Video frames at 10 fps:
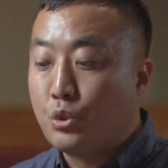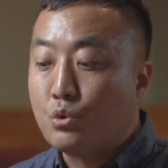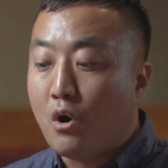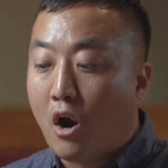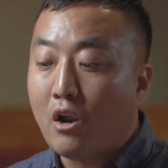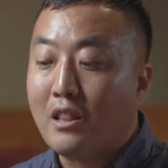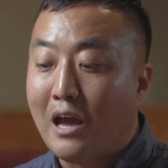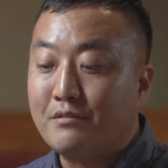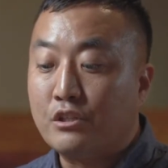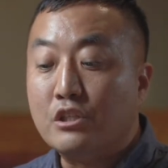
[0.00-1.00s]
through our
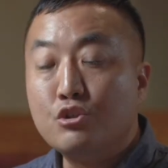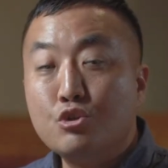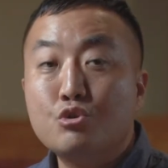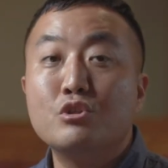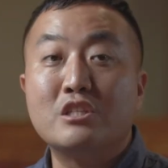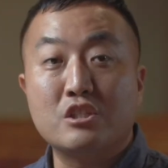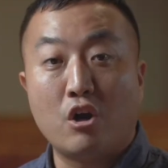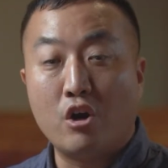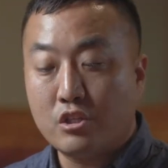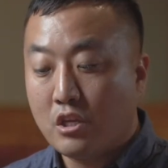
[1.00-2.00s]
lives, and it usually
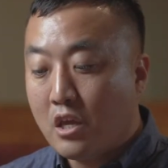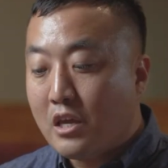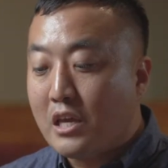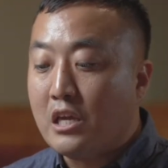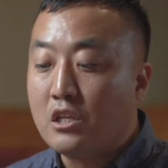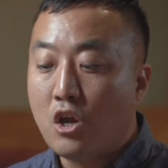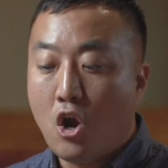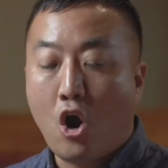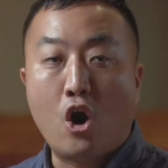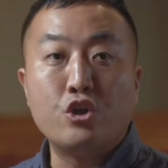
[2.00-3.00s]
starts in
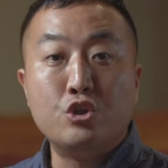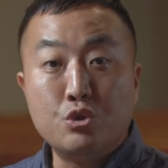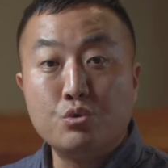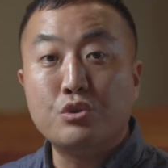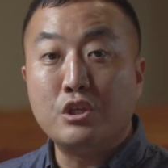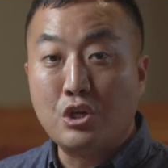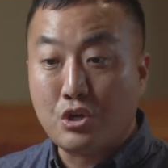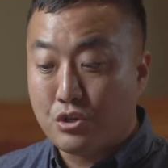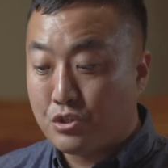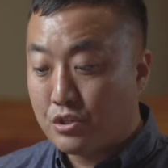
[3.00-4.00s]
our youth
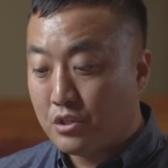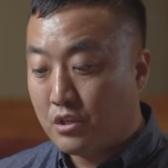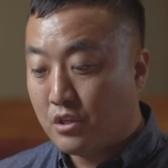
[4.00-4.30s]
years.